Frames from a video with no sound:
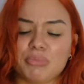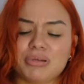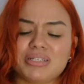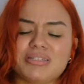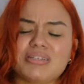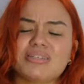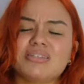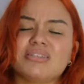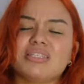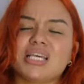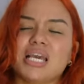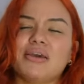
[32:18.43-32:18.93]
but
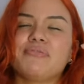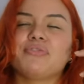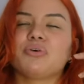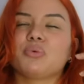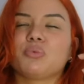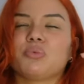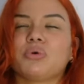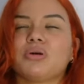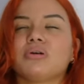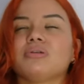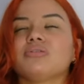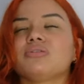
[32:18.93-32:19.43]
to save the
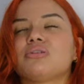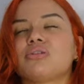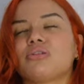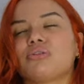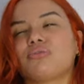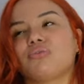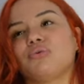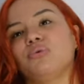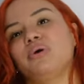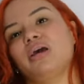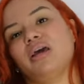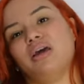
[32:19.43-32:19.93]
world
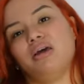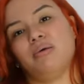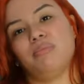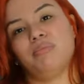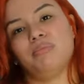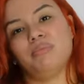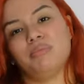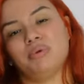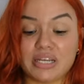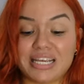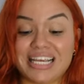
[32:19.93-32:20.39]
through him.